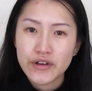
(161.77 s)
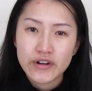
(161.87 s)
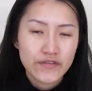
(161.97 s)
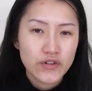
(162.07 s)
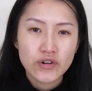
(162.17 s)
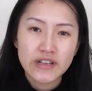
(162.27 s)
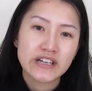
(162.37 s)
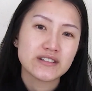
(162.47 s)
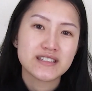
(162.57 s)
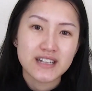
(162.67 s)
Third of all, it
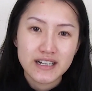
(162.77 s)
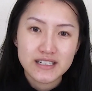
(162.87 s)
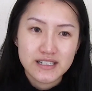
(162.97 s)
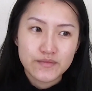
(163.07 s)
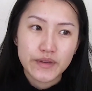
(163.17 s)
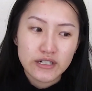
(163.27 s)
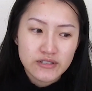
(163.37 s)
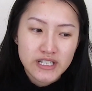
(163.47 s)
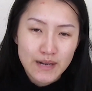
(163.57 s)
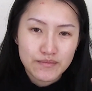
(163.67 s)
could start to
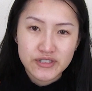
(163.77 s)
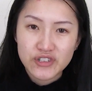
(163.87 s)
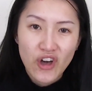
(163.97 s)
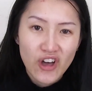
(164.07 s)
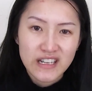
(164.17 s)
build up dirt